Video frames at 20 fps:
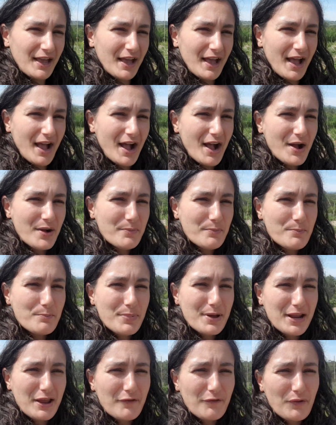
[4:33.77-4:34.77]

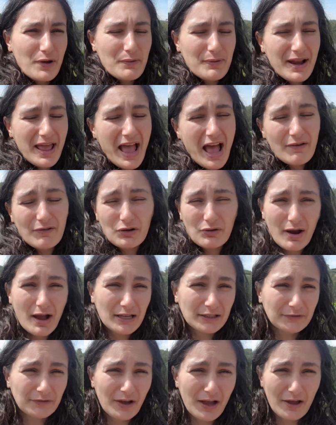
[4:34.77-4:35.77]
But if we were to have a
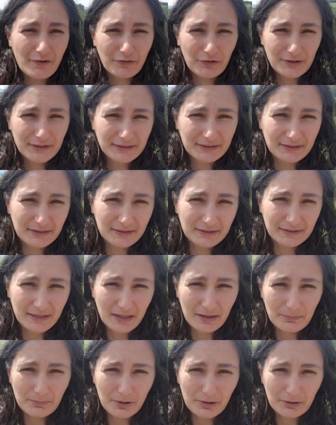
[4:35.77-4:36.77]
grass fire, for instance,
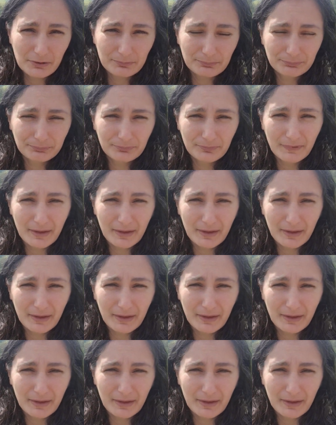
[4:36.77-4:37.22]
down the bottom,